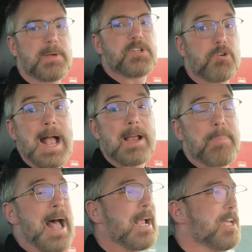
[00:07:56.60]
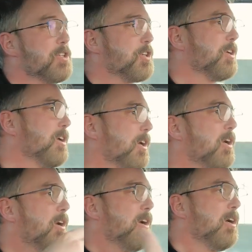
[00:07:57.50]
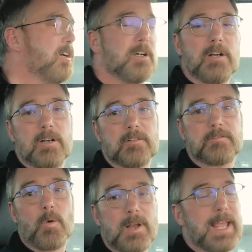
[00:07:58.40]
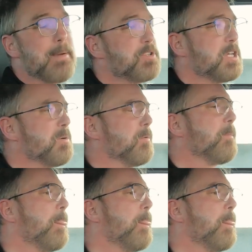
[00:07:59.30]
track package for the M2.